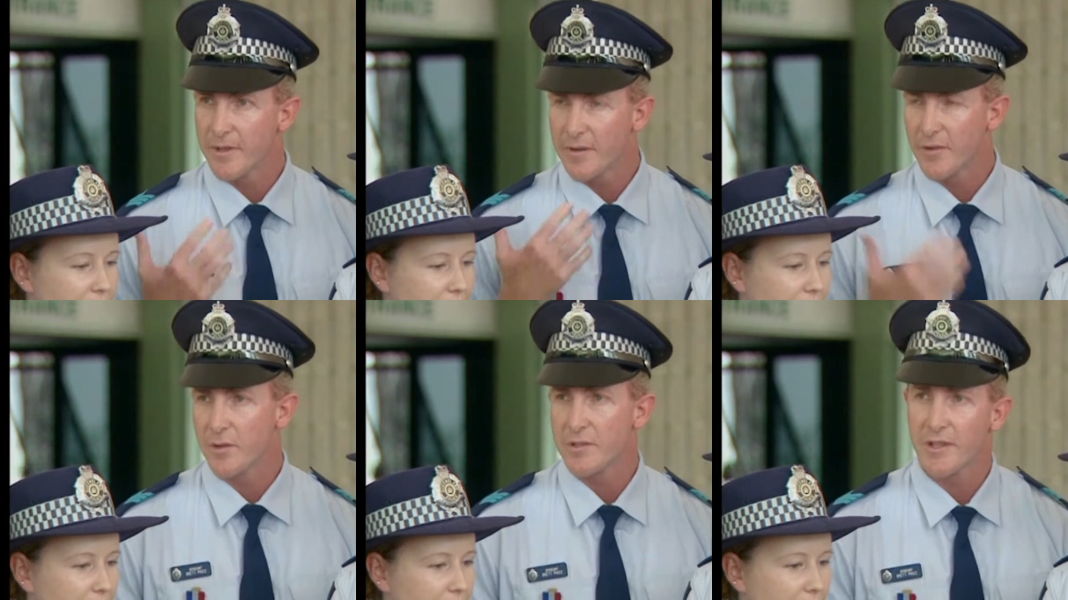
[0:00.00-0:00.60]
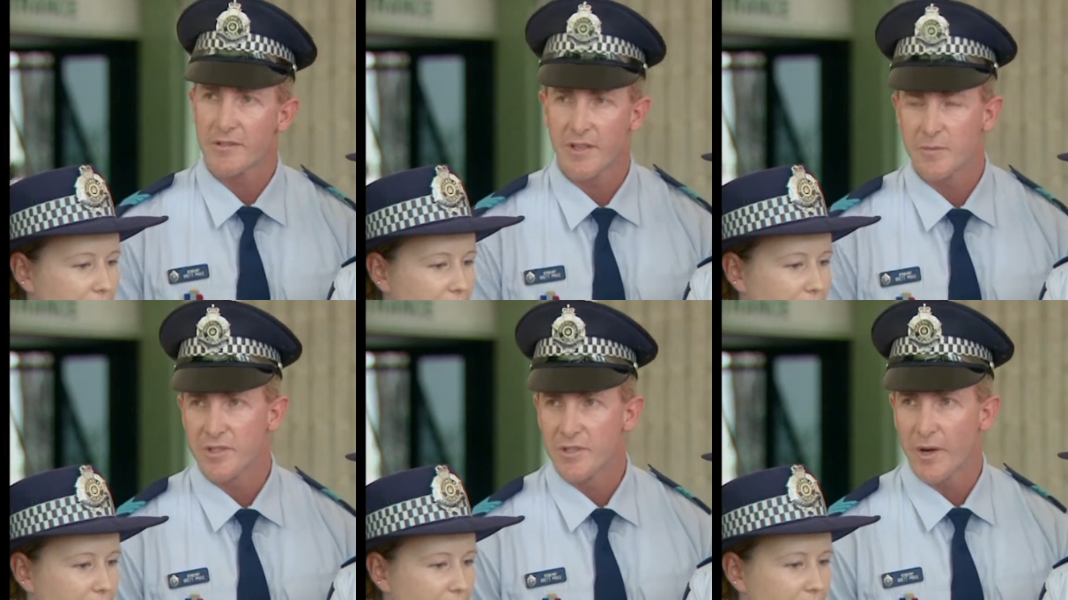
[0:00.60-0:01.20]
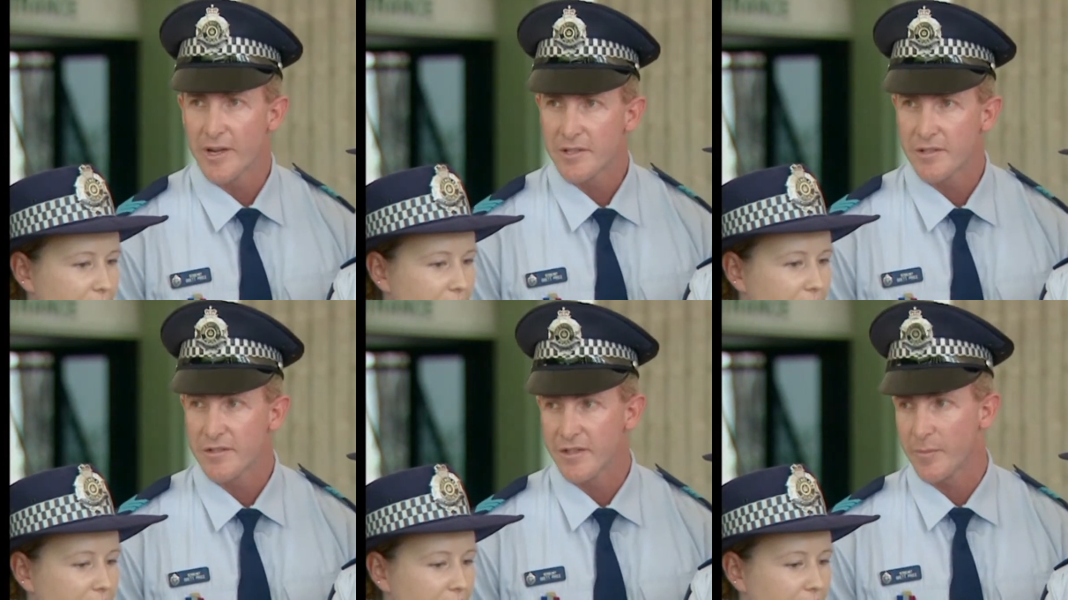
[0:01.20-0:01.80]
Speaker 1: if I was in that same
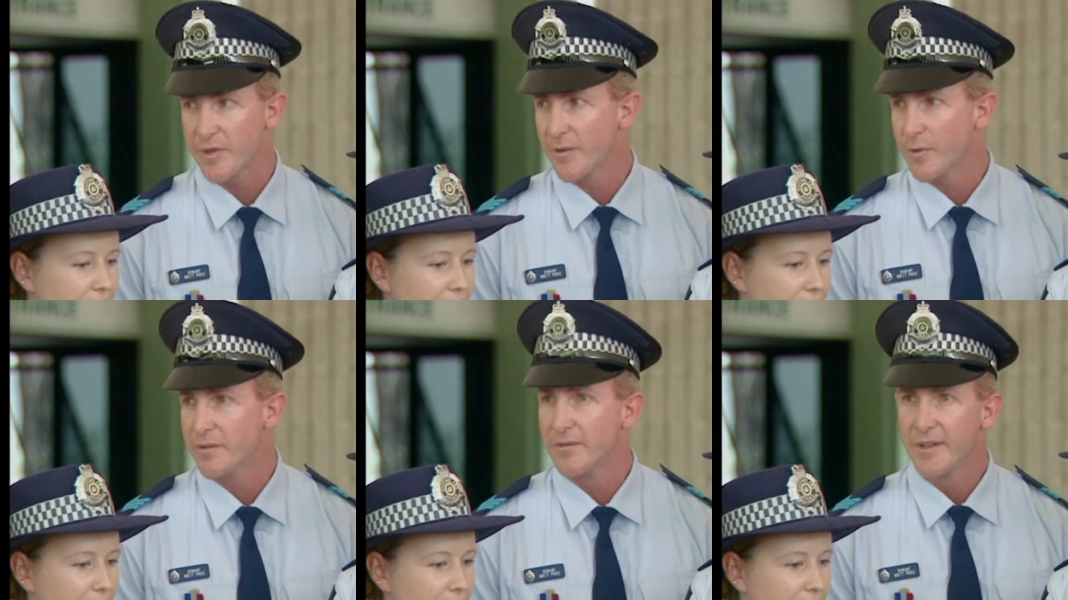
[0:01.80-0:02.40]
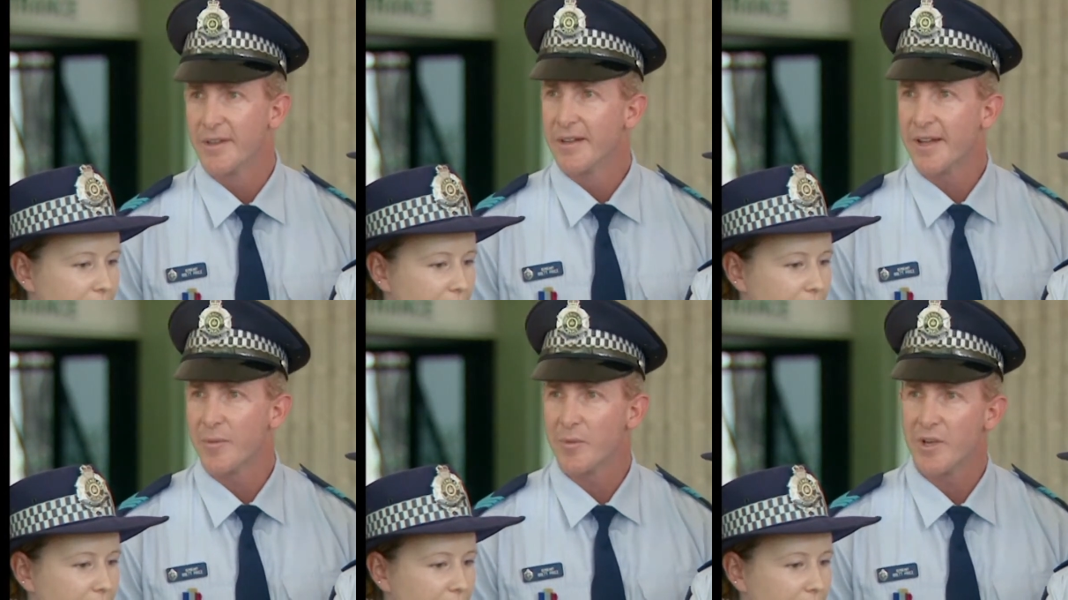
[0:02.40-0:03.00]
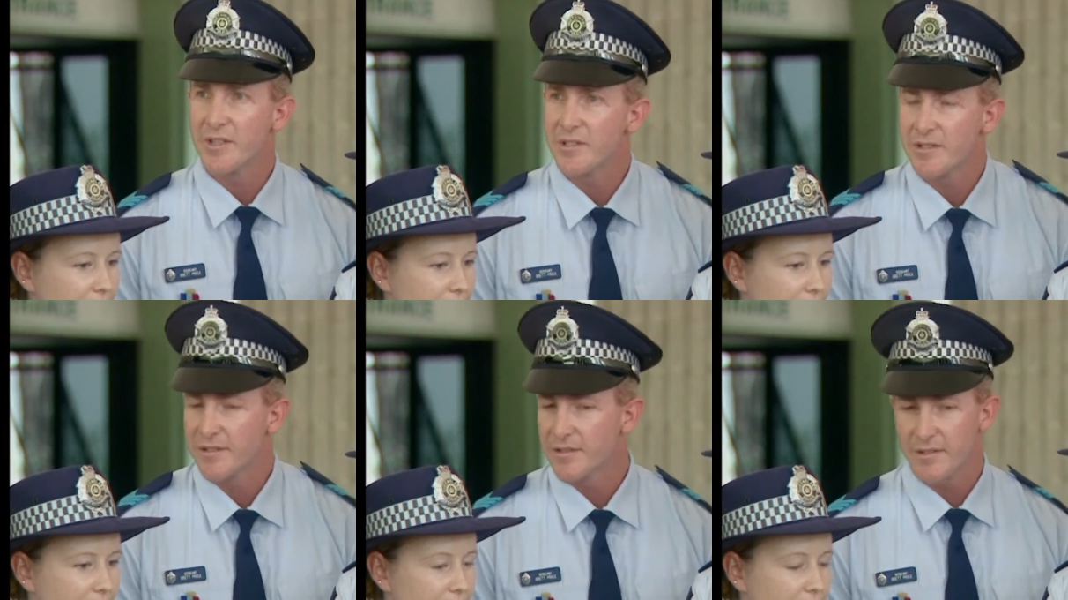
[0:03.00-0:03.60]
situation, somebody would come to my
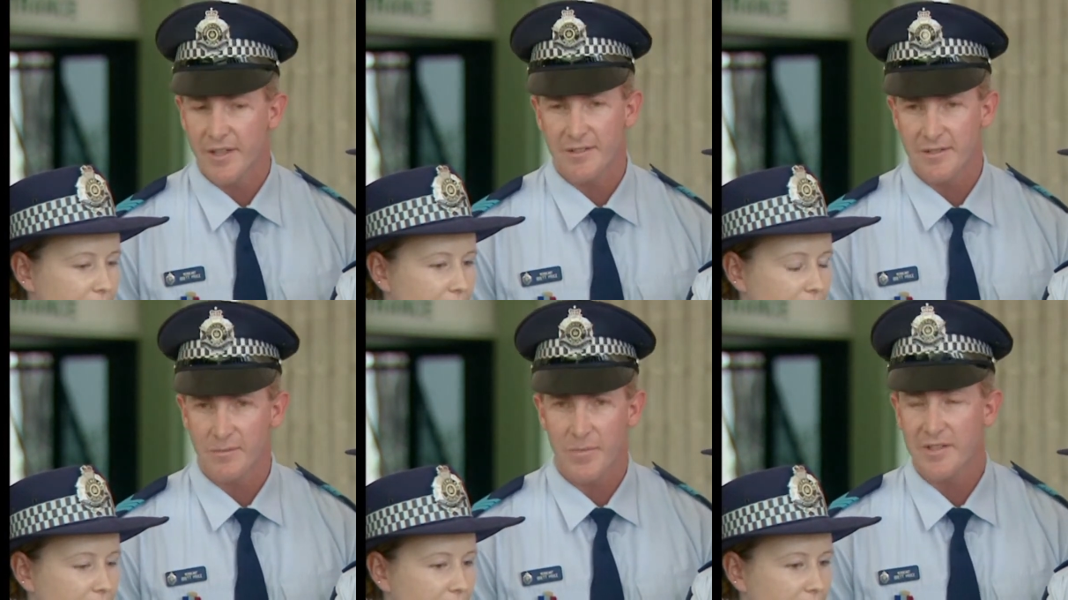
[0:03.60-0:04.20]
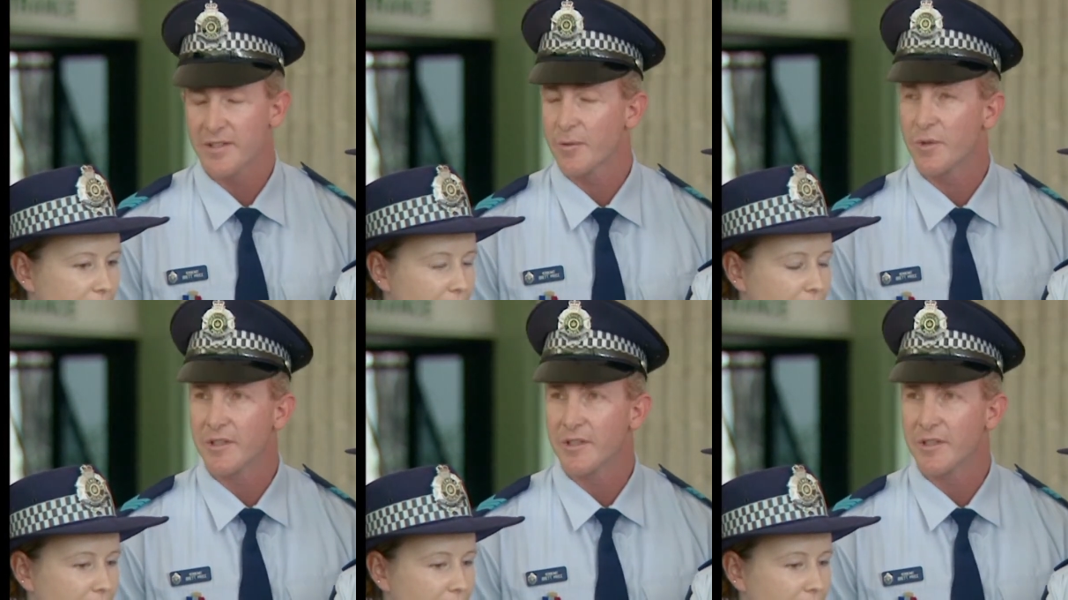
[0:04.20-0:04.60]
assistance, and that's basically what I